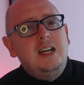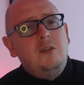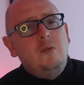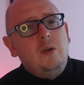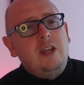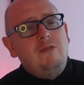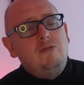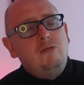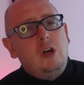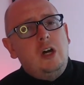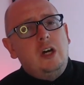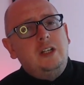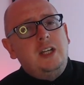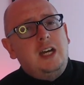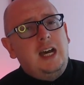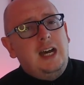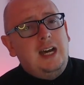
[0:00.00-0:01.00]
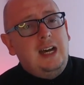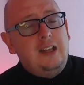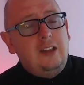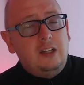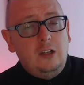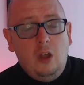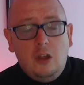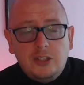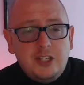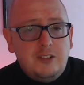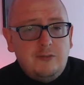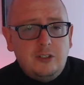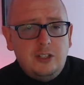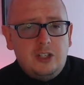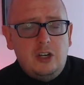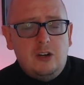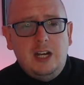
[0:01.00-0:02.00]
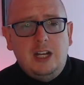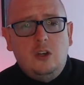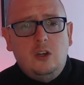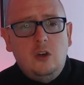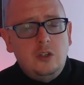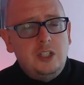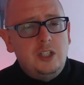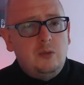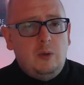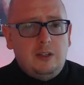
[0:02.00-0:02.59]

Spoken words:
We run lots of different training courses.